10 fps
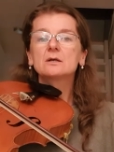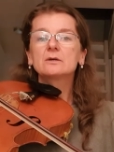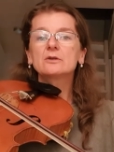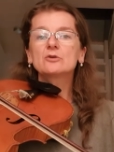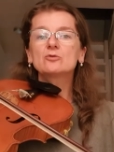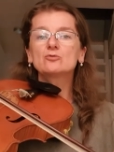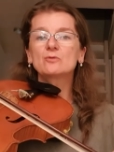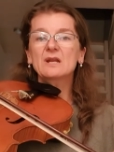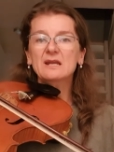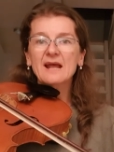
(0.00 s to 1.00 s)
you
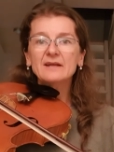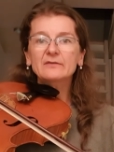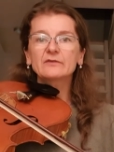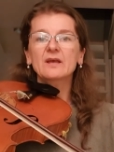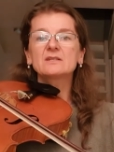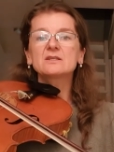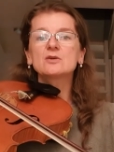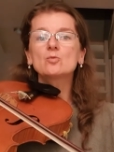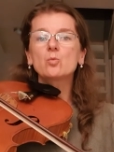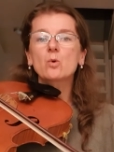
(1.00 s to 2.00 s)
relax and
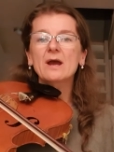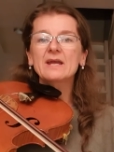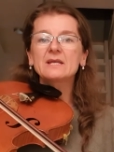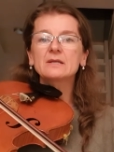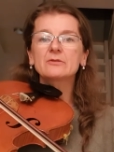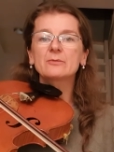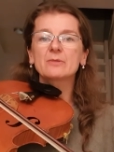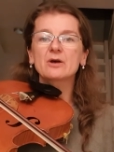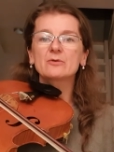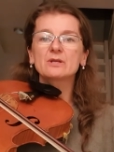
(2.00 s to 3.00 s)
you weigh the
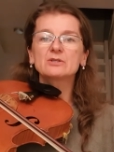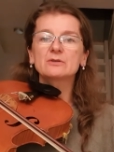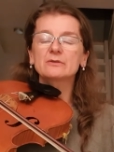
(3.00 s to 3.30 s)
bow into the